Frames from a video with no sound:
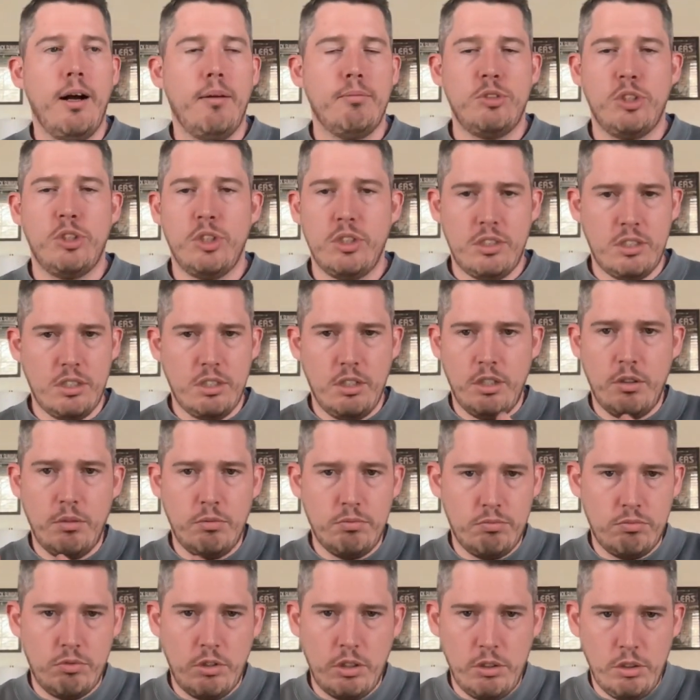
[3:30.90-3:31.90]
just a
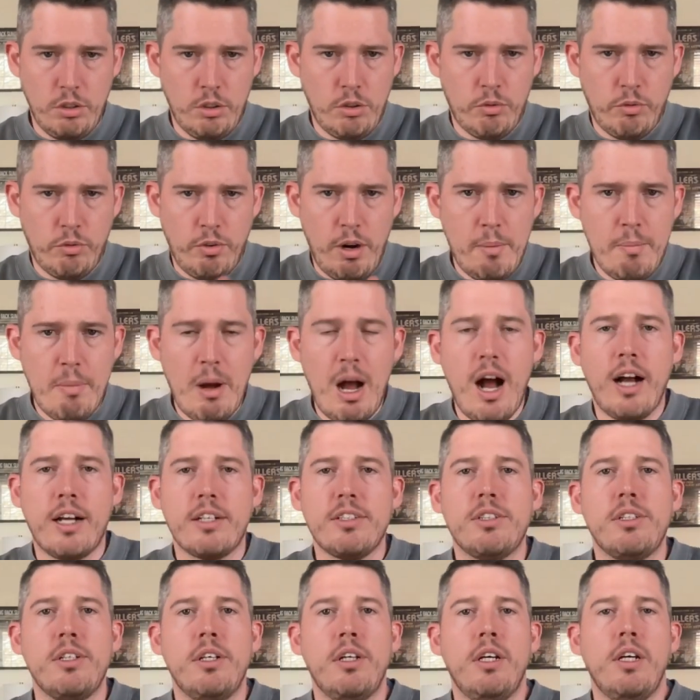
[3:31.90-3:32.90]
little red
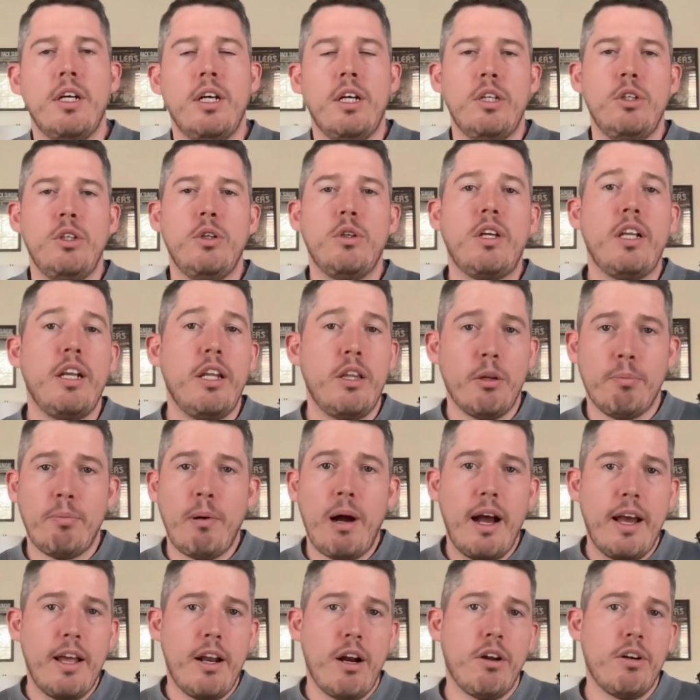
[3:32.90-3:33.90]
box. You can either
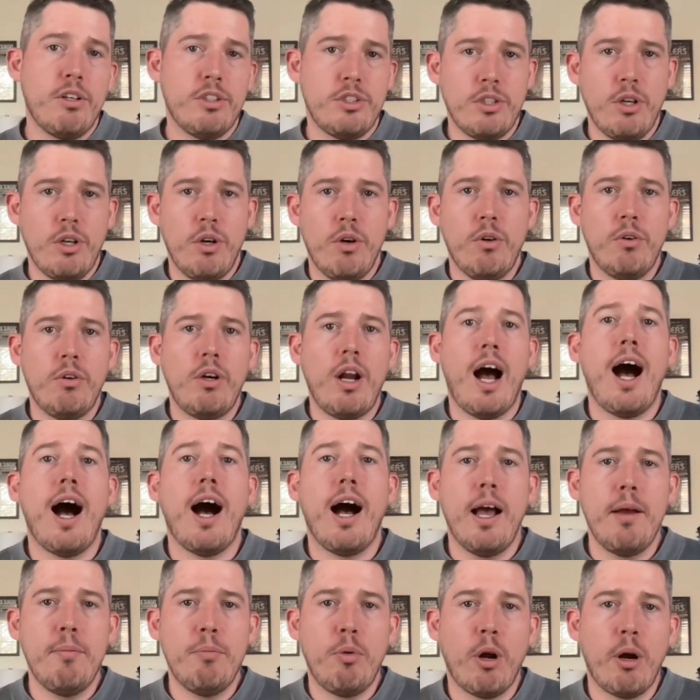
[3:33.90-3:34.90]
buy it on its own.
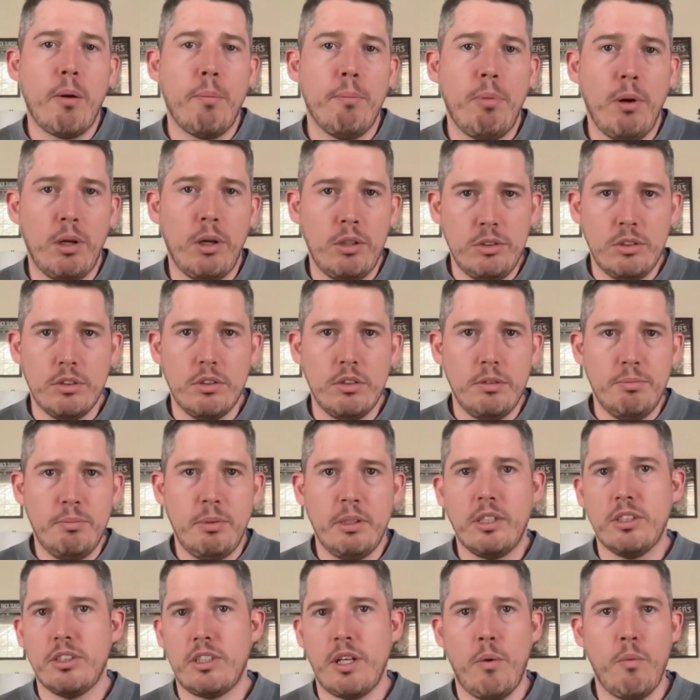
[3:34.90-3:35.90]
I bought a bundle
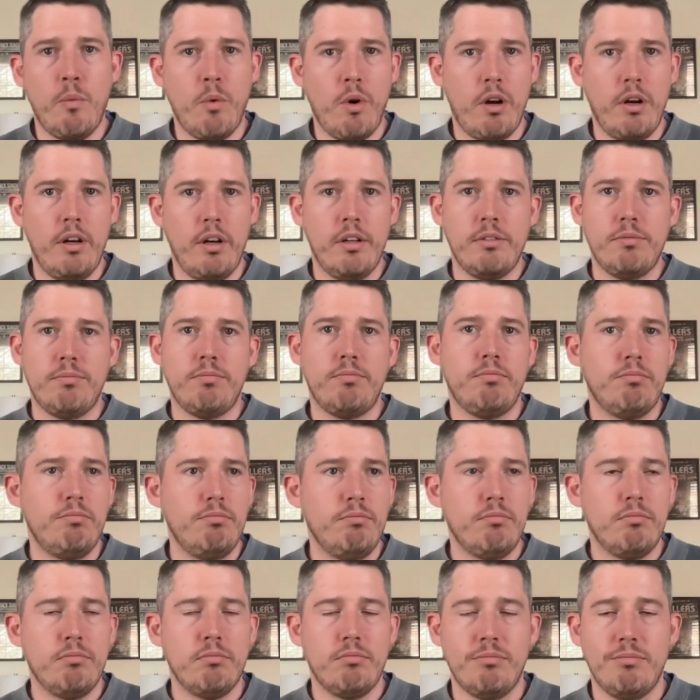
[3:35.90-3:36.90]
because I wanted
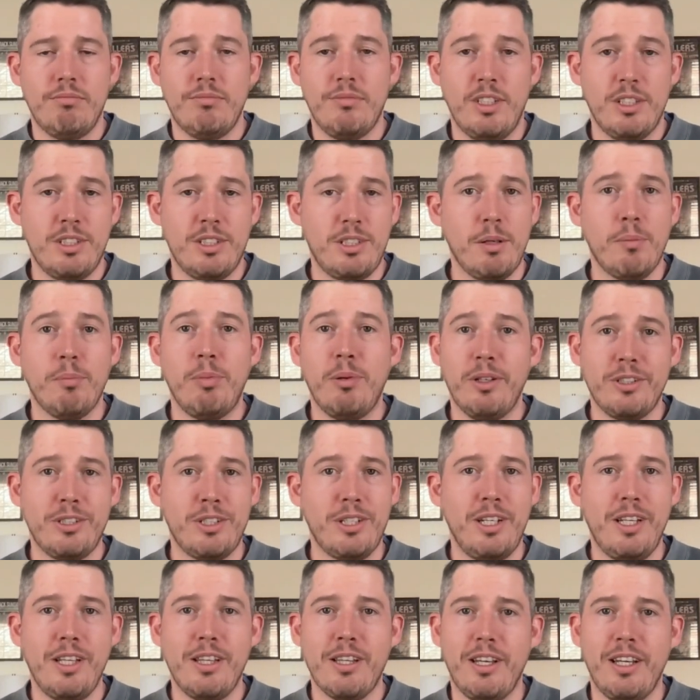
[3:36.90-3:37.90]
the
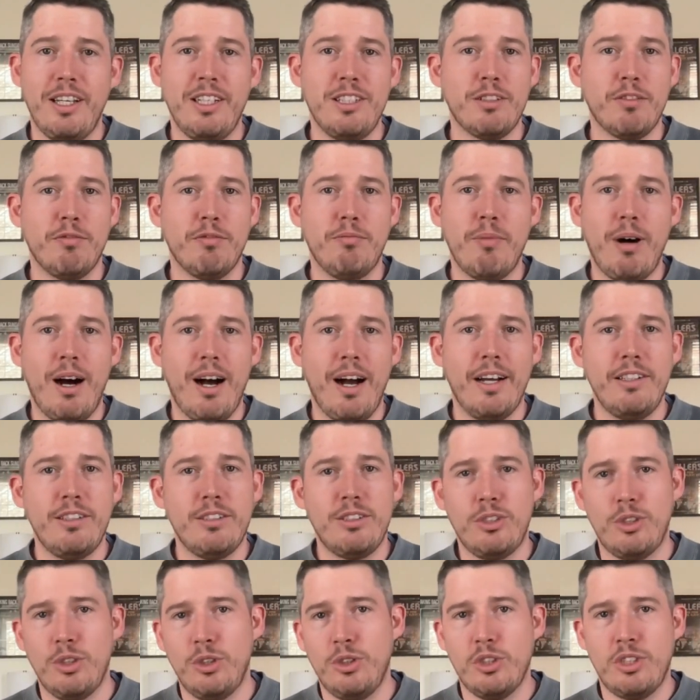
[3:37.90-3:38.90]
simplicity, the ease of mind
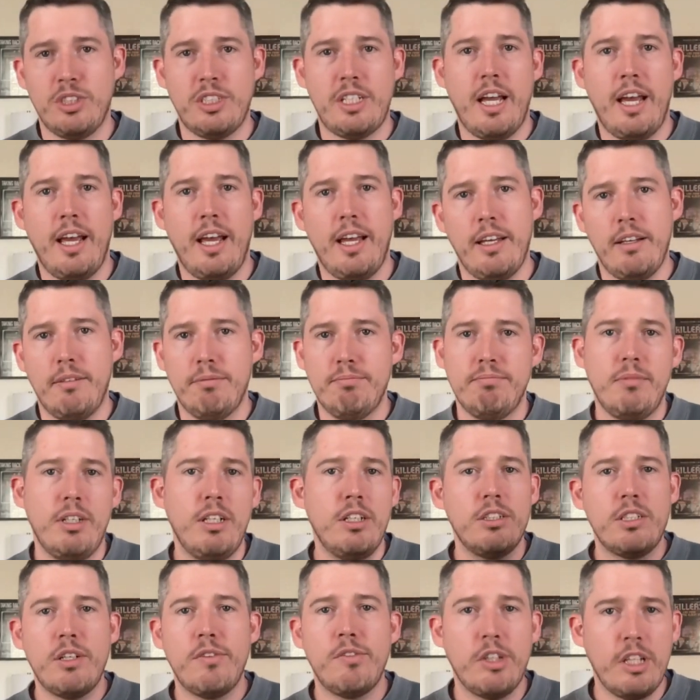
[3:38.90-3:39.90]
to just say,
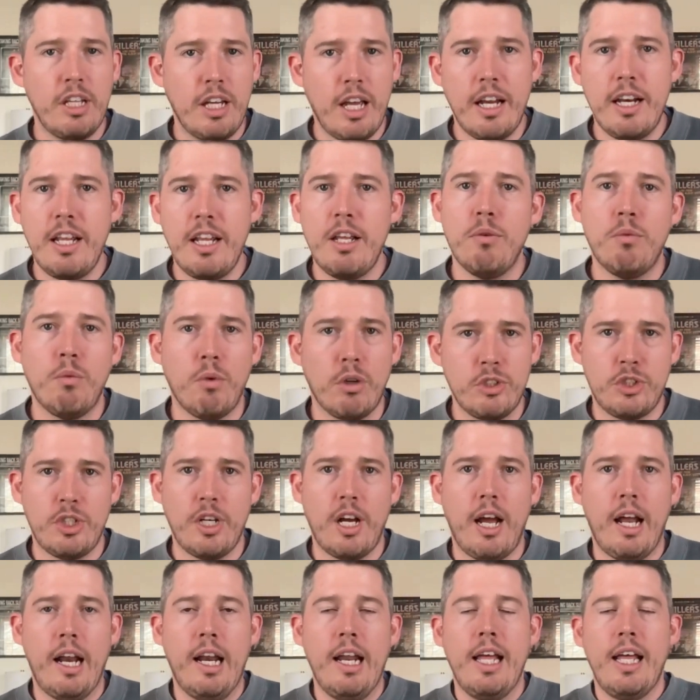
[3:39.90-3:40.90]
here's everything I need in one
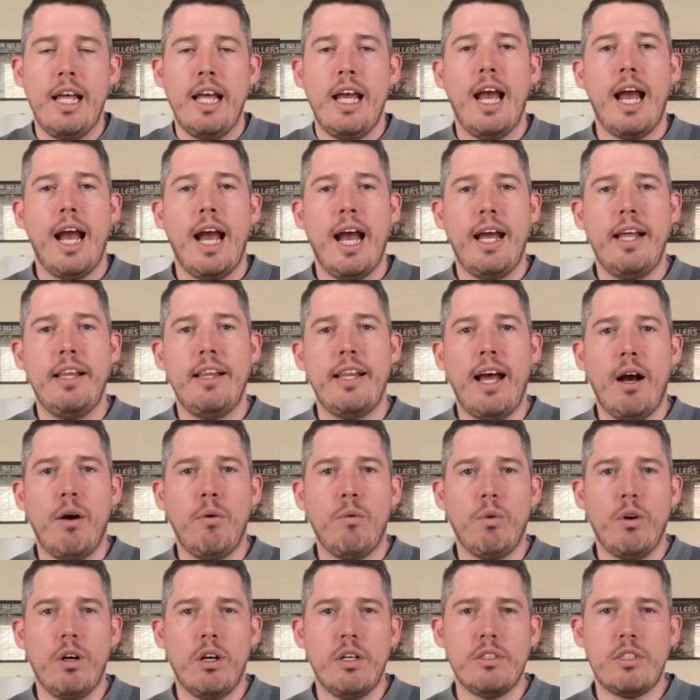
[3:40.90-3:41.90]
shot. And that
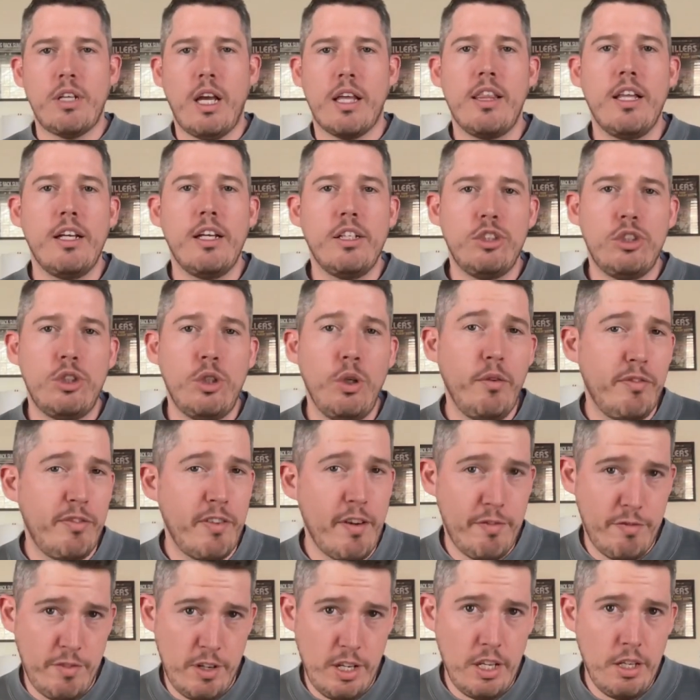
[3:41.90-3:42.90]
was, I think,
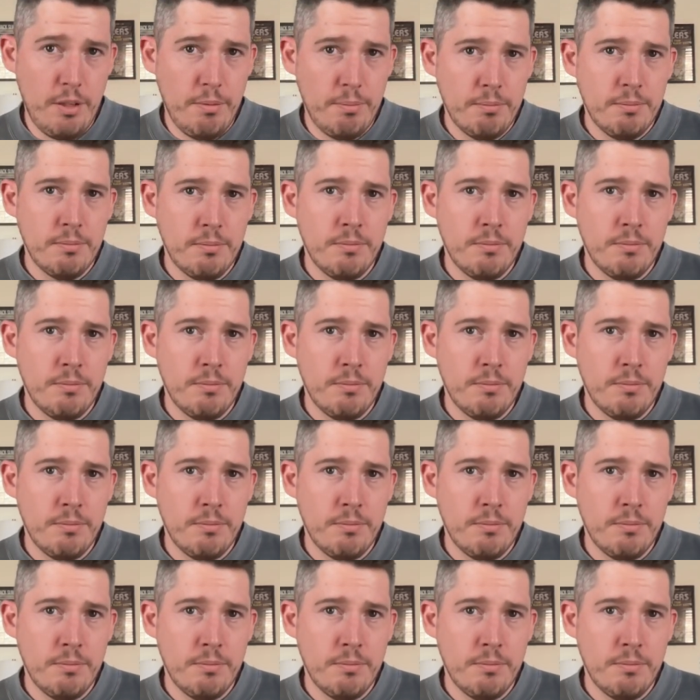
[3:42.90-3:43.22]
$250.